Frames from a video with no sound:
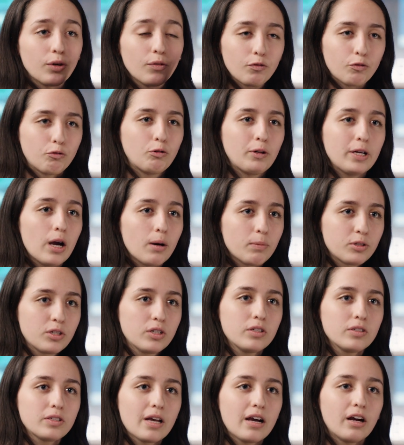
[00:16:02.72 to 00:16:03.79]
of 3
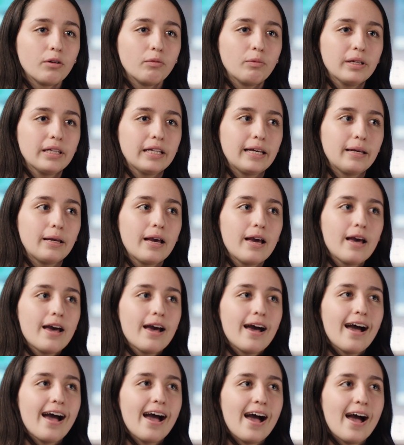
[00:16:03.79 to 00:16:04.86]
options are really
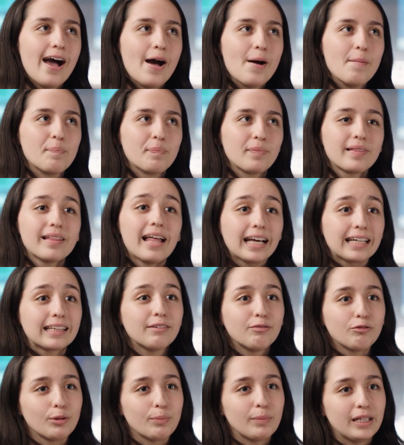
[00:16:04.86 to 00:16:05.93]
likely
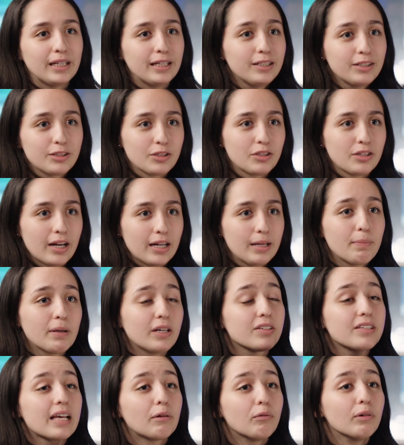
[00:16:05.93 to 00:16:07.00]
for me to study
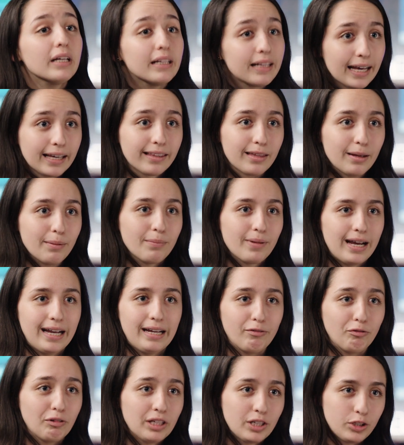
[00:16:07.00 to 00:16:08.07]
because I really like them. I
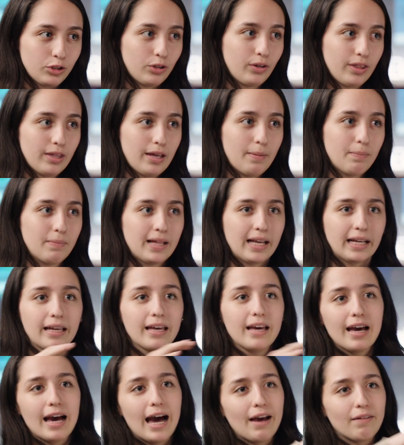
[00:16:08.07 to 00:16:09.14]
really enjoy them. Like
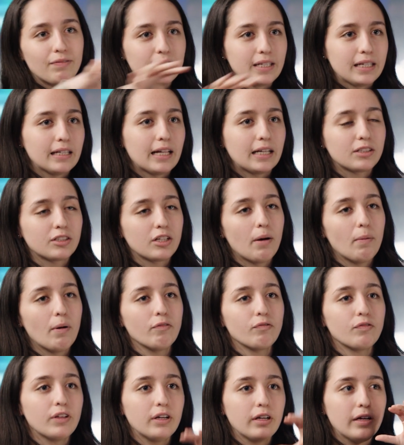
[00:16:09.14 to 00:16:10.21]
I've seen like some
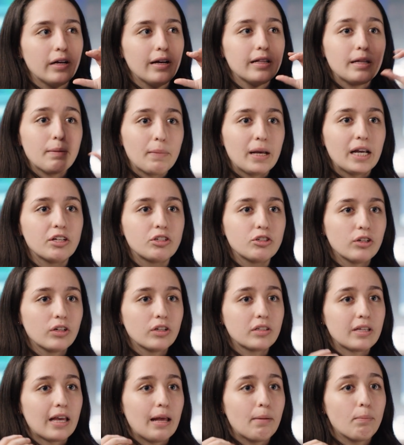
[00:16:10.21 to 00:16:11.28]
of the
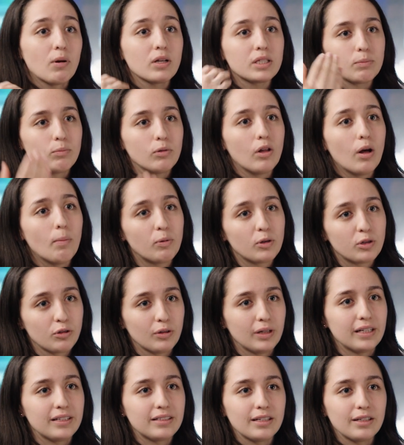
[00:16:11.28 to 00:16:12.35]
majors and possible
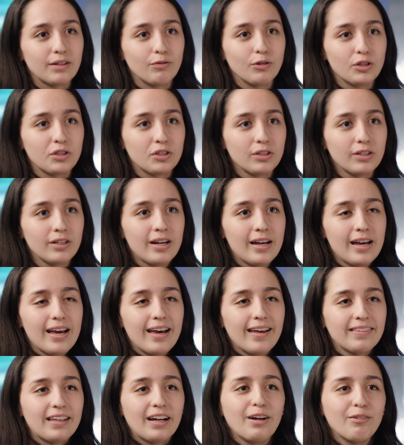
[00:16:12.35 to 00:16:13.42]
opportunities in the future
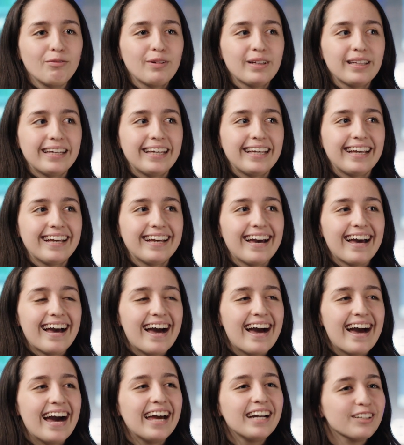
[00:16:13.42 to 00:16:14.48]
that are really,
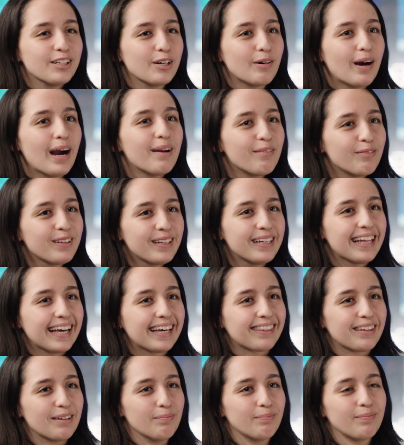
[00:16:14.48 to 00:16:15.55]
I don't know, I really
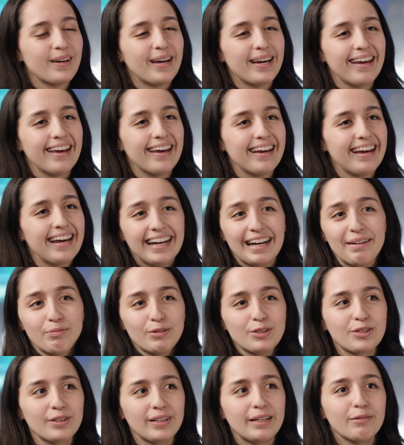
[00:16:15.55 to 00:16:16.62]
like them. And I
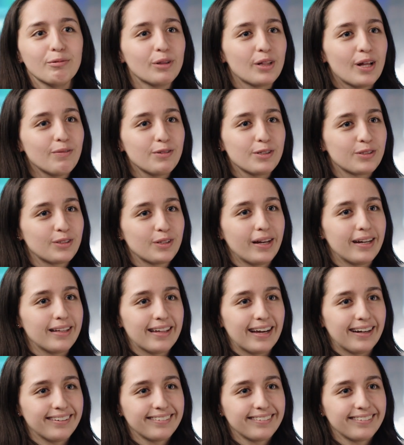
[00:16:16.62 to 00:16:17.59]
personally would love to study that.